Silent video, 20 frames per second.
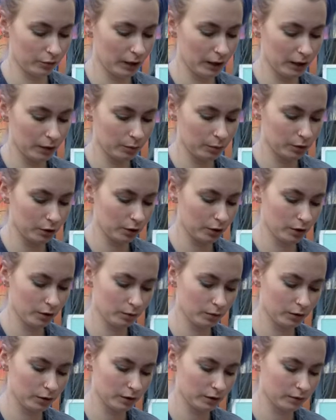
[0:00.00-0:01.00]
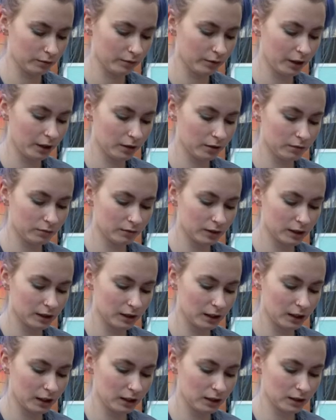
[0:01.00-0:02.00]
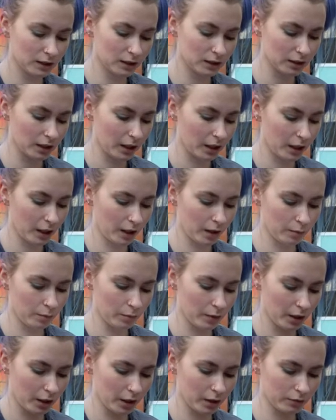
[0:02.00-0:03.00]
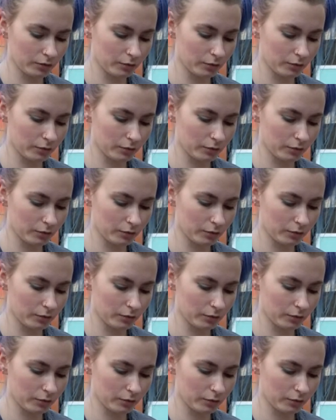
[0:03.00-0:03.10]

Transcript: anybody who wants a written receipt. I've